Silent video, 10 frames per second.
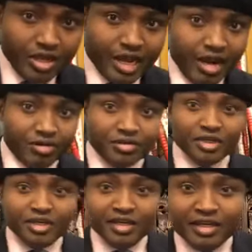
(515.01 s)
now,
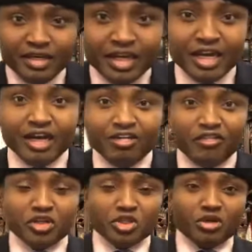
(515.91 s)

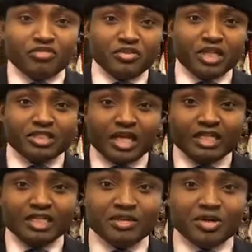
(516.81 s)
for those of you that I
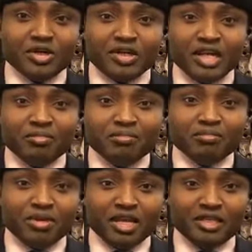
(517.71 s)
didn't call your
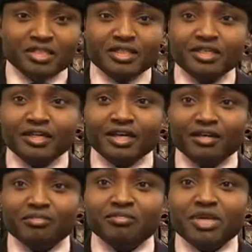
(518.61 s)
name, please
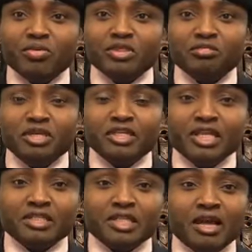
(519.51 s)
bear with me
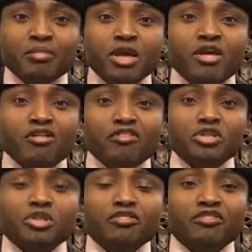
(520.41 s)
next time.
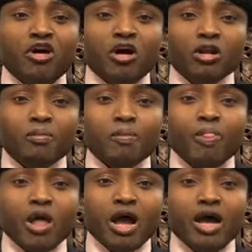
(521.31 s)
First of all,
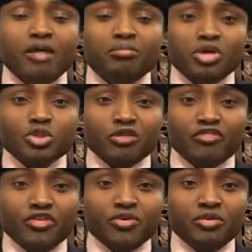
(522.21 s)
most
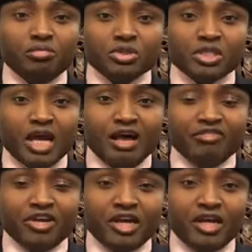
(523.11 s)
of you must
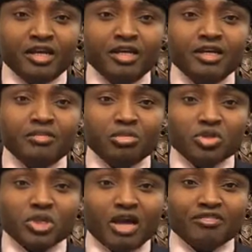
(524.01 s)

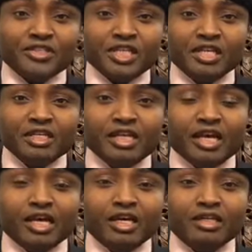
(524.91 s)
have seen
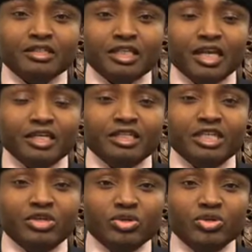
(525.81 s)

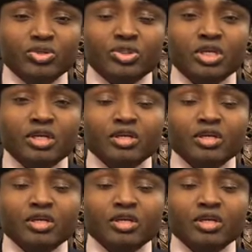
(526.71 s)
the news